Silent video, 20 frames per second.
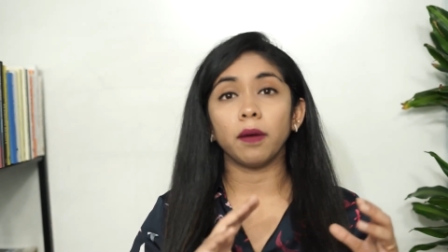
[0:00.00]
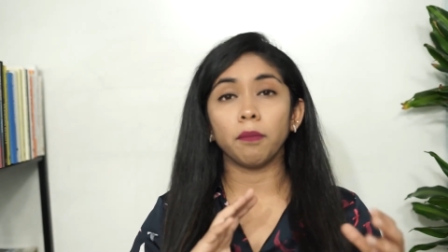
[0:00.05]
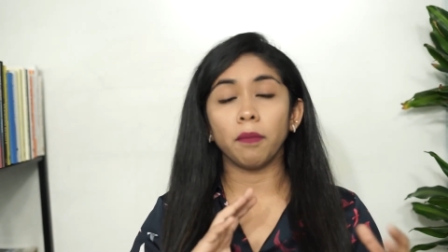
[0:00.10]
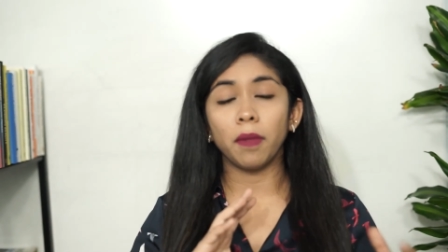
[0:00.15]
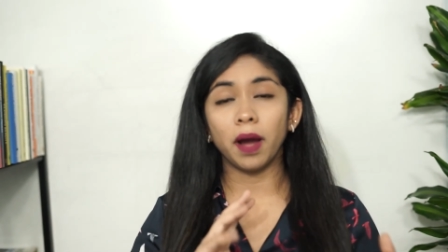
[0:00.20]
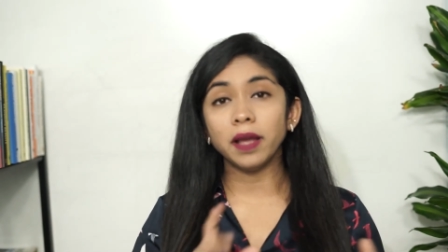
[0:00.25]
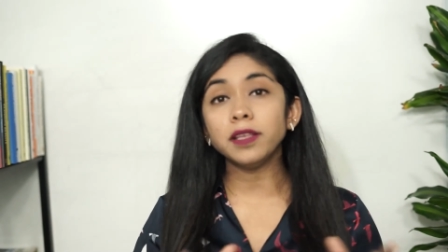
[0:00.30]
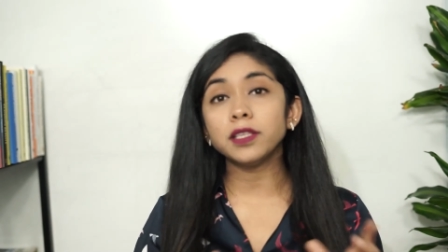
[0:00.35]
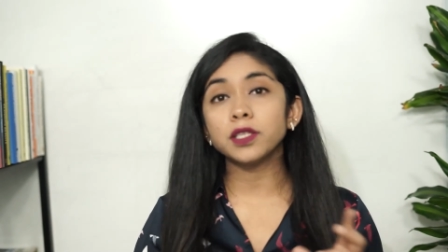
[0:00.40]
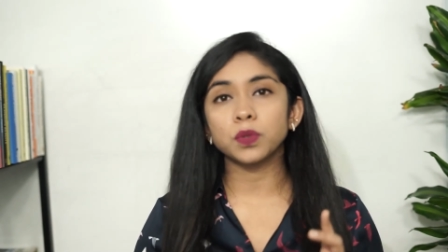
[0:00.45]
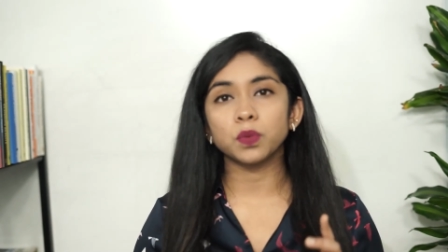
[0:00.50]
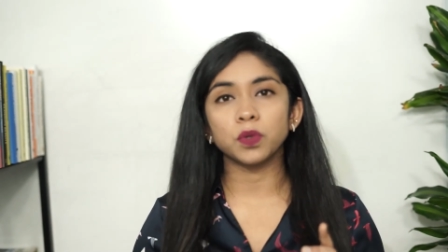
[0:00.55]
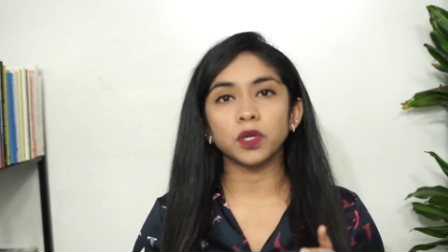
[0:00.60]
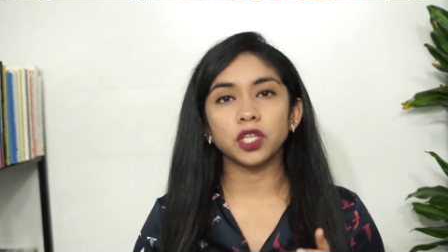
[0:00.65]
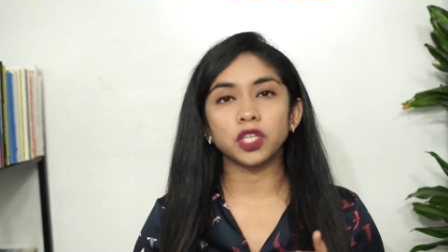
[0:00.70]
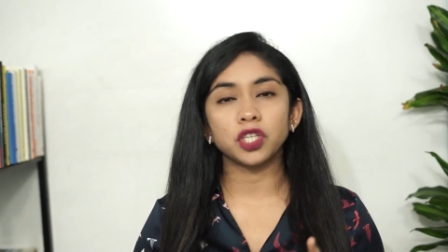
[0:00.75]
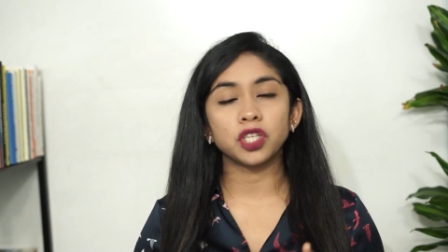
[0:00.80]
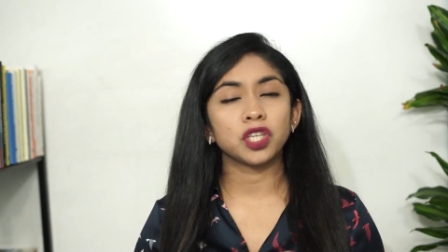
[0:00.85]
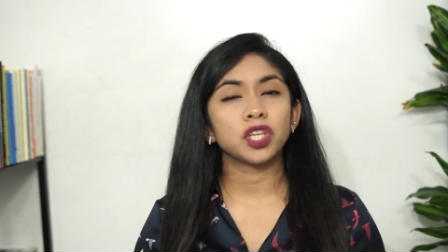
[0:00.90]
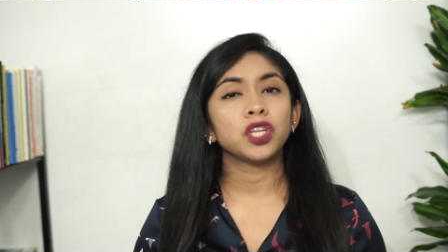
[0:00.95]
my
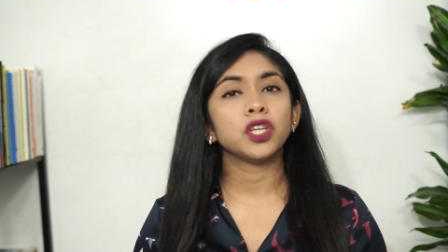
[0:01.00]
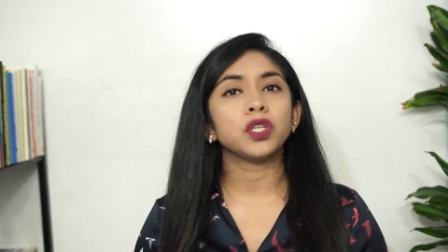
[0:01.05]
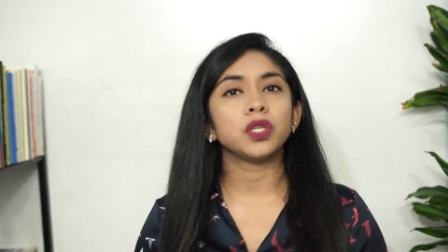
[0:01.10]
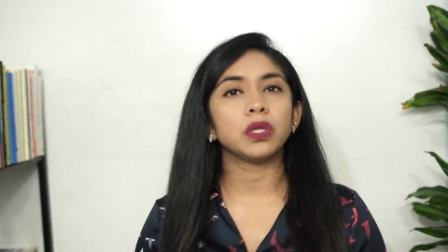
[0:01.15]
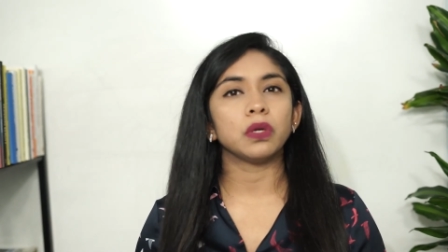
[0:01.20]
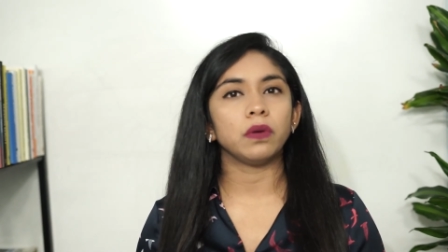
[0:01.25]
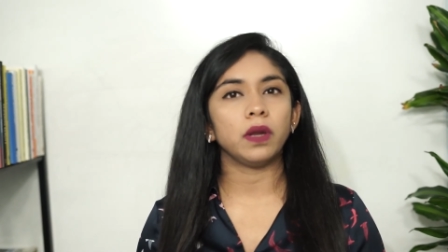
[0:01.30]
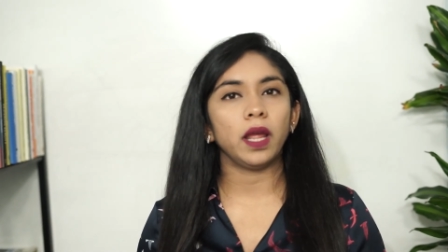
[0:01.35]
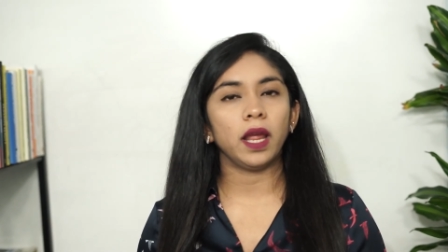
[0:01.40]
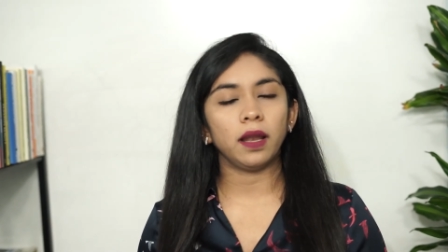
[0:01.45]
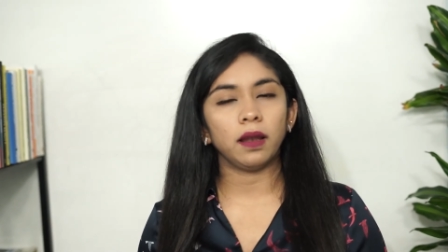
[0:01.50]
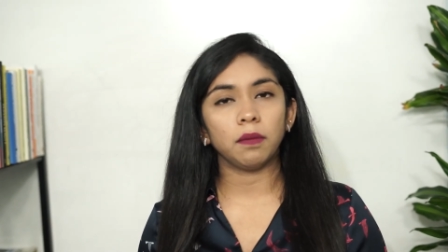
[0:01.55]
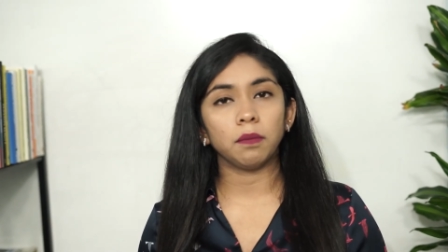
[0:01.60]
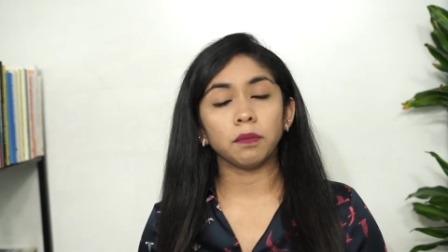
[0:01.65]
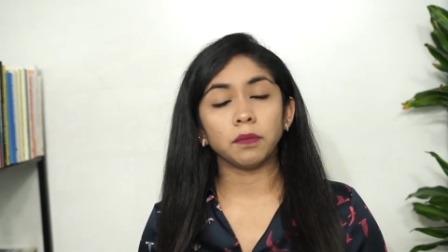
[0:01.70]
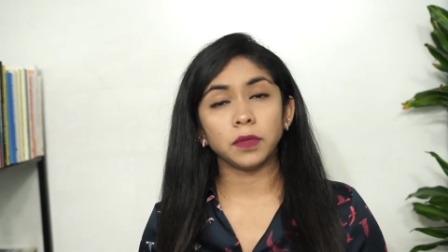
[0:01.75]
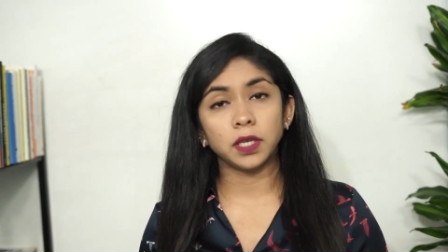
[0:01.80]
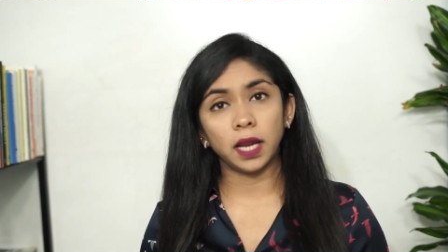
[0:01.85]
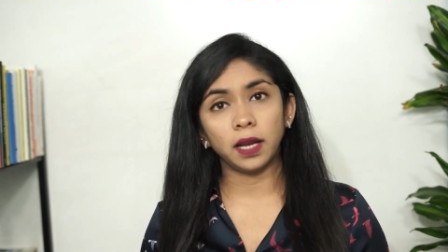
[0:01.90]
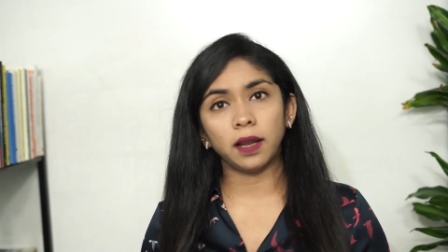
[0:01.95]
switch to
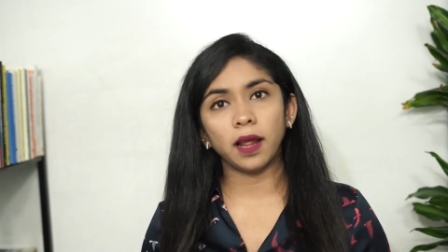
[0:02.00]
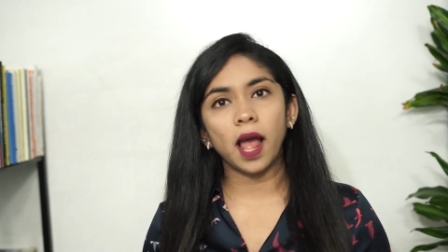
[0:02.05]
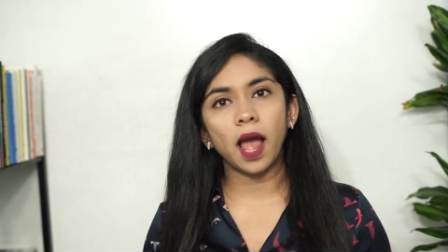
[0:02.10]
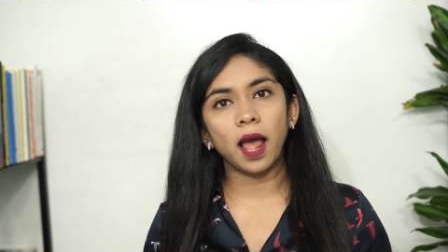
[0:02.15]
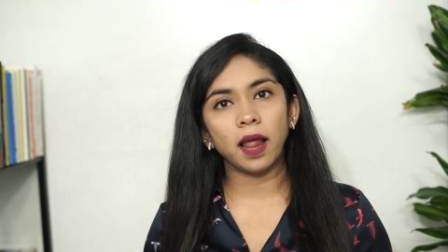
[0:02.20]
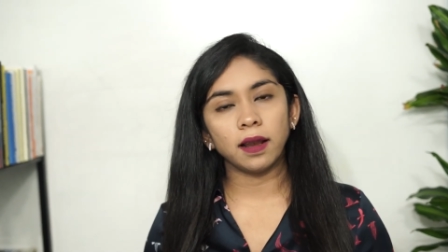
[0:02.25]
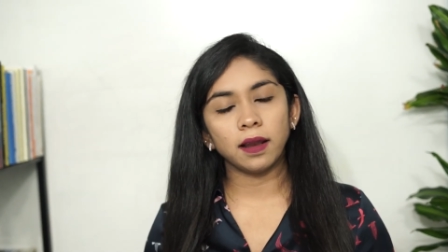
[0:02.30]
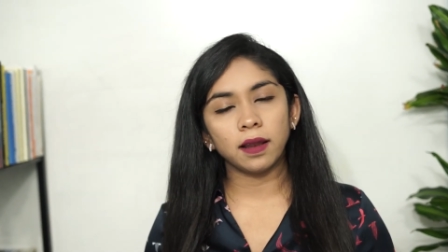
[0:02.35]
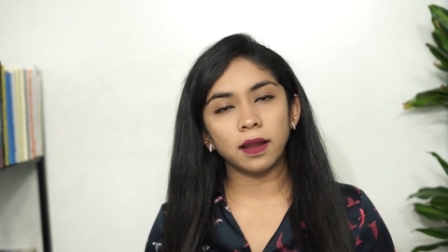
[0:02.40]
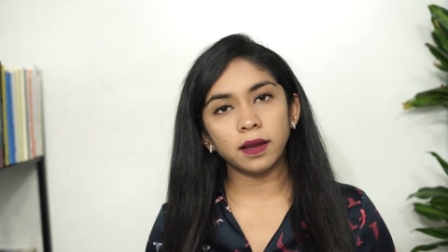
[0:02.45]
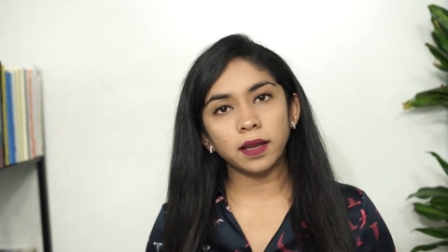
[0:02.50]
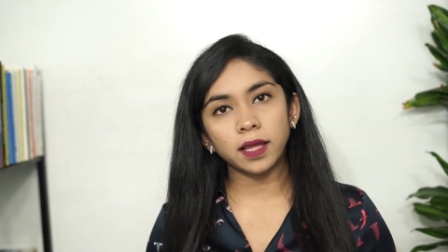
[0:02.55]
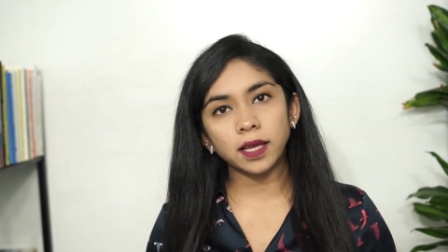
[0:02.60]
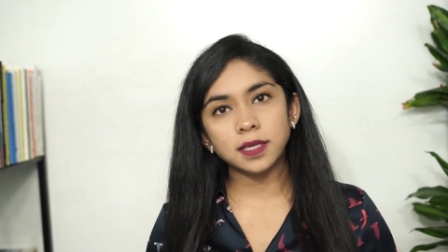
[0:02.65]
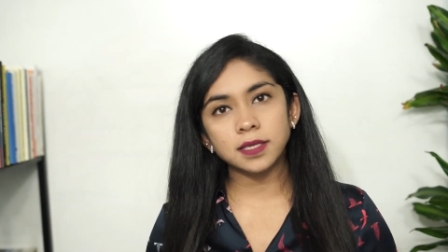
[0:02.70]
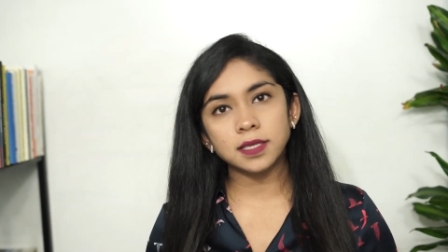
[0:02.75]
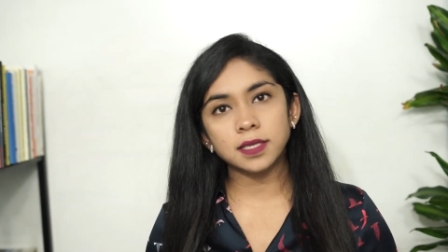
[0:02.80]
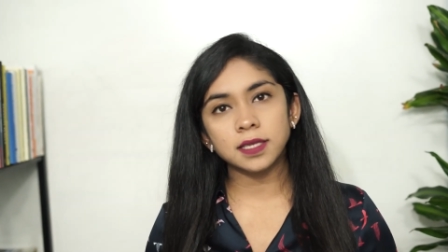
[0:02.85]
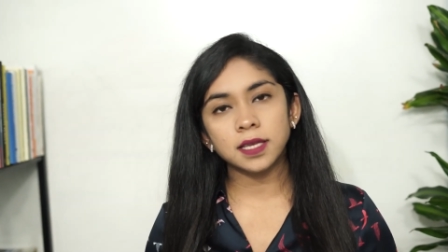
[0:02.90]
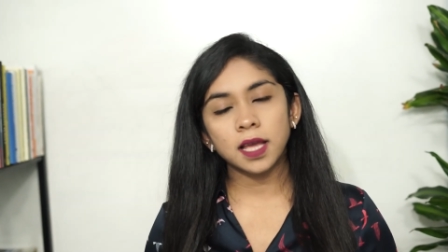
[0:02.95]
data
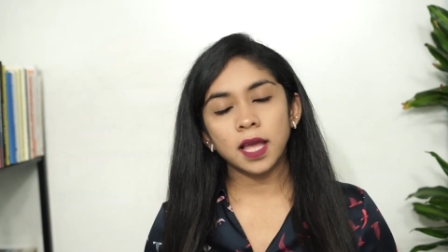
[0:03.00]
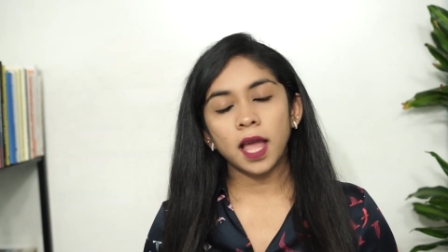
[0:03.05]
analytics